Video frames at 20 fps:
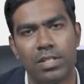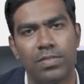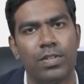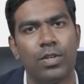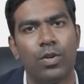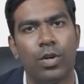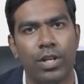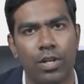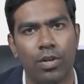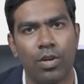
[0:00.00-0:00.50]
we are
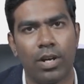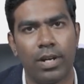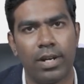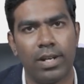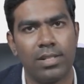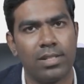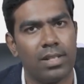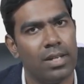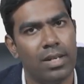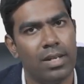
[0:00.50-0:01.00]
going to call it
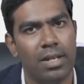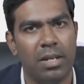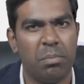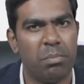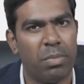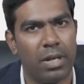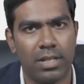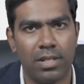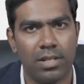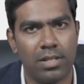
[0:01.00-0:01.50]
as
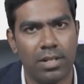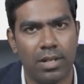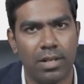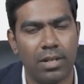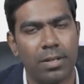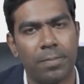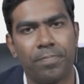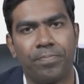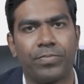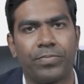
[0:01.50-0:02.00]

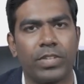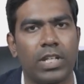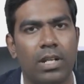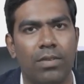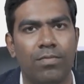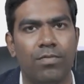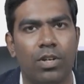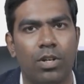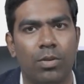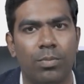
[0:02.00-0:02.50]
persistent
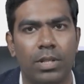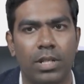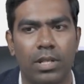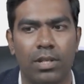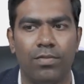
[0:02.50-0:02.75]
lymphadenopathy.